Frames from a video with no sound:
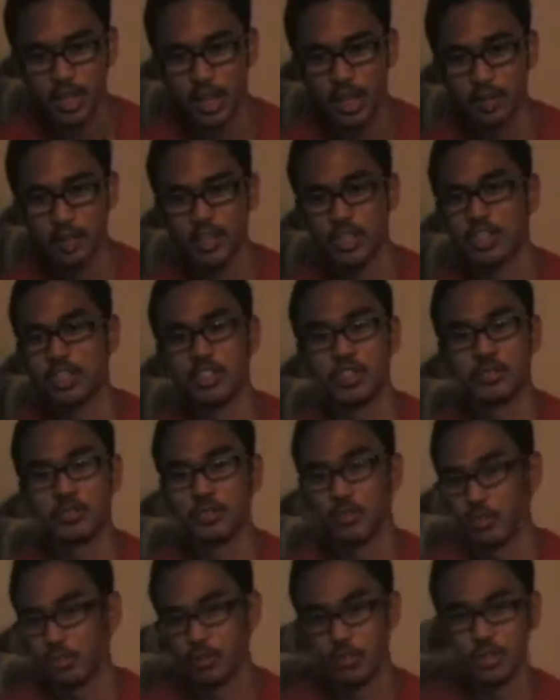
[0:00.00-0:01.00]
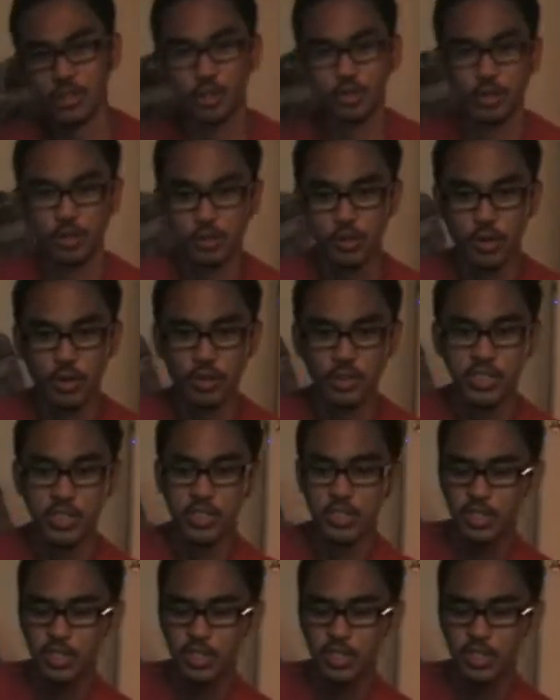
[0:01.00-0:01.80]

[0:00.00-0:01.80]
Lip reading: I mean, it doesn't, reverse.